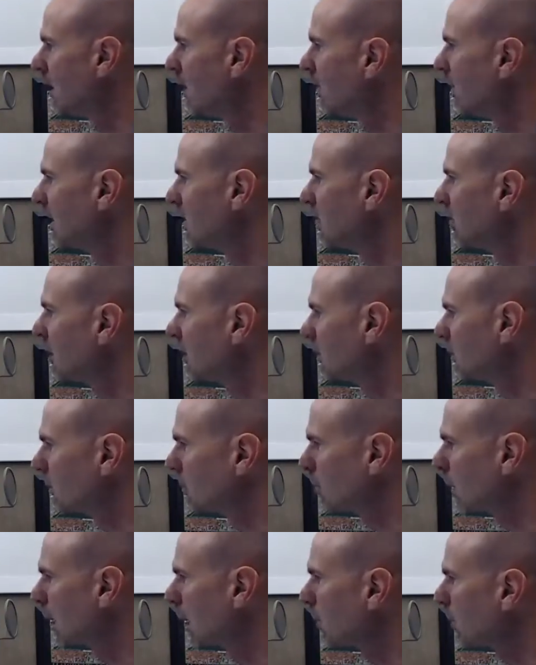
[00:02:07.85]
Make sure you're
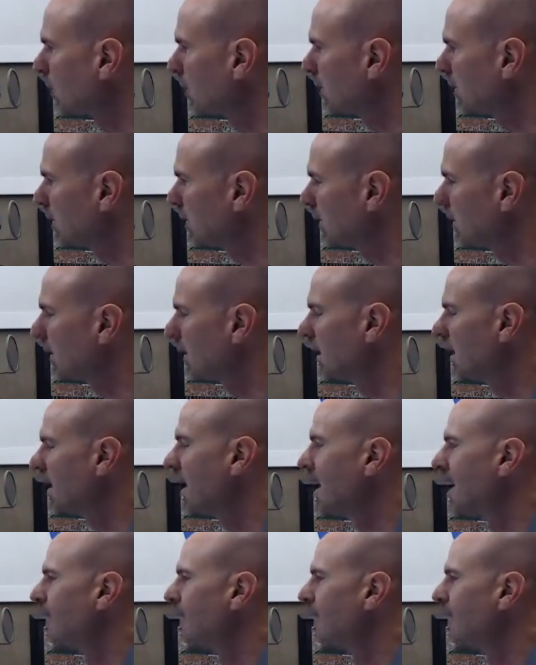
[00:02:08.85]
properly trained.